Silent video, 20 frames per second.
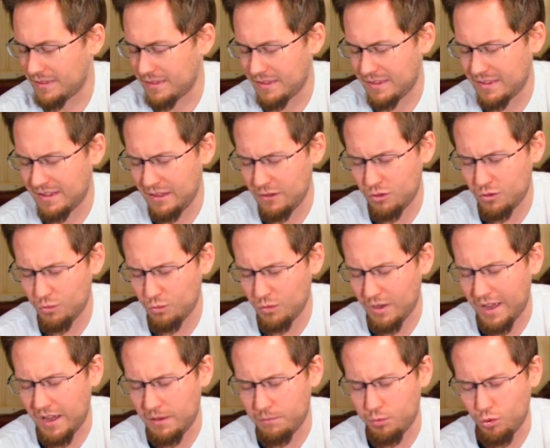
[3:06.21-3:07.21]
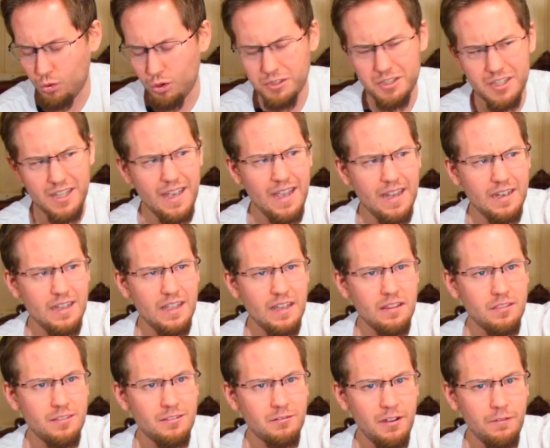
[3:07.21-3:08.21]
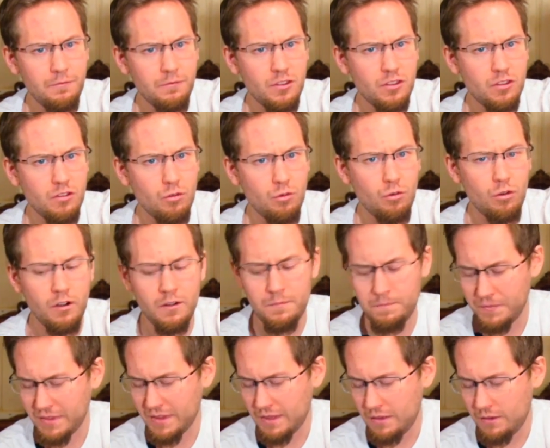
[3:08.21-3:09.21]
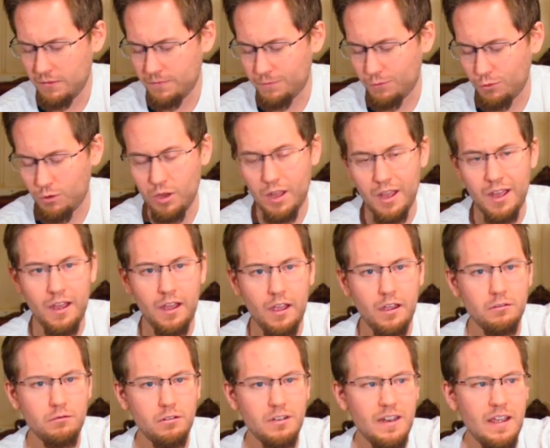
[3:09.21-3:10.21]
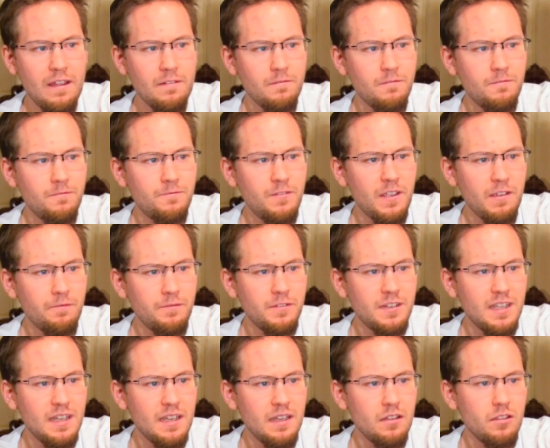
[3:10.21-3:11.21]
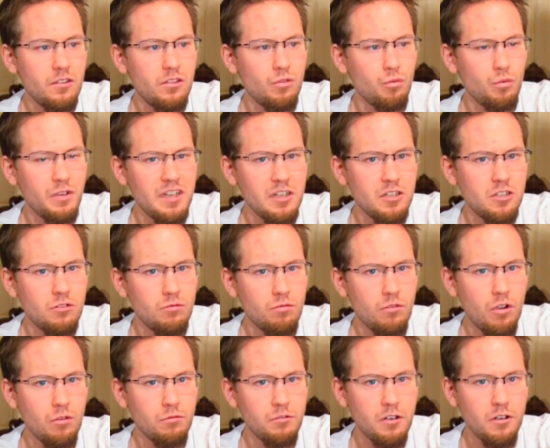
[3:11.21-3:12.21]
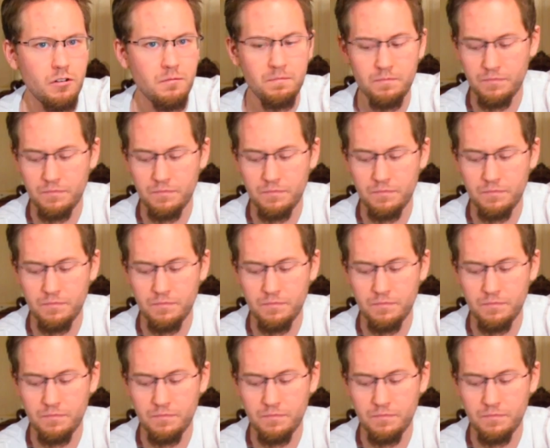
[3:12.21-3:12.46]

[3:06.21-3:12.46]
This I bought at a thrift store for 150 Swedish kroner.